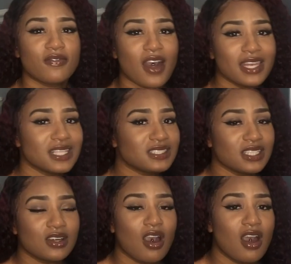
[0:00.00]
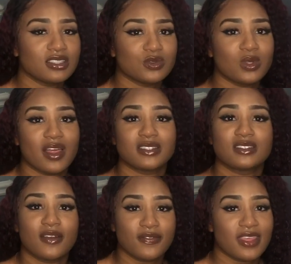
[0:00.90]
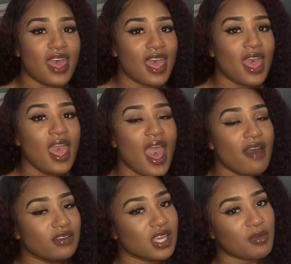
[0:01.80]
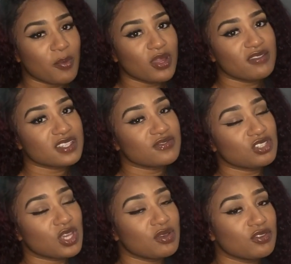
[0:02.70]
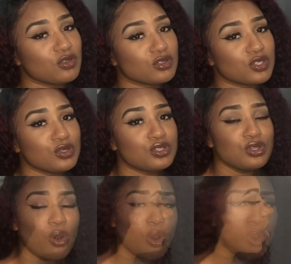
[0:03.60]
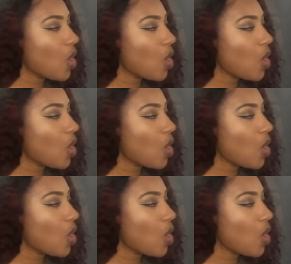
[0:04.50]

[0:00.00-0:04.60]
Financing cars and all that stuff there. Have a look at my previous video if you're not too sure.